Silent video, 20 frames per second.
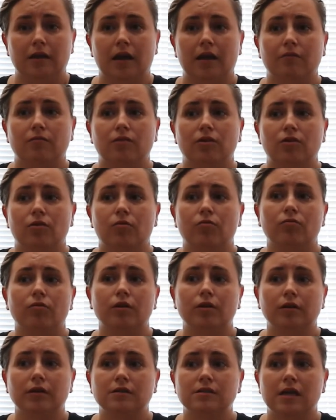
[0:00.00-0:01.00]
and
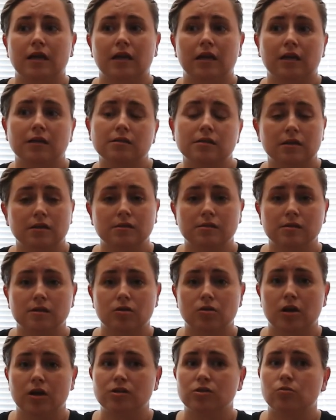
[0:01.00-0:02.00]
really taking into
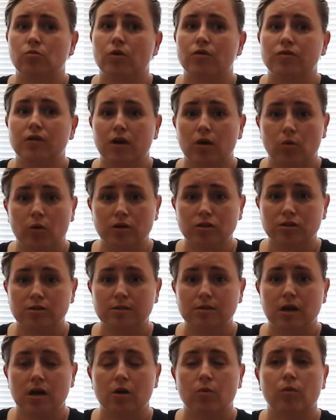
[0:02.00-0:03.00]
consideration what their wishes
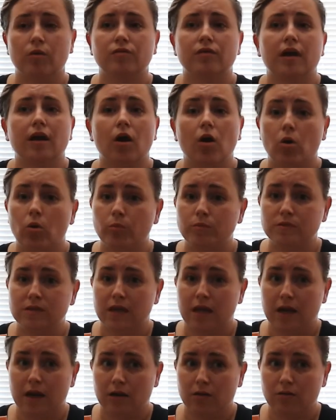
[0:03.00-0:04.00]
are and what they hope to
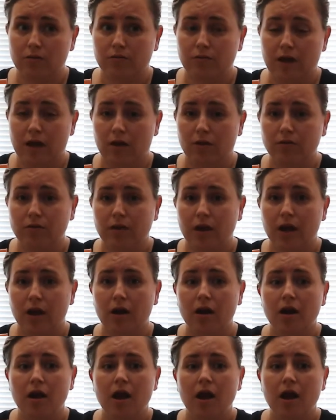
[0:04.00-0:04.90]
get out of the healthcare.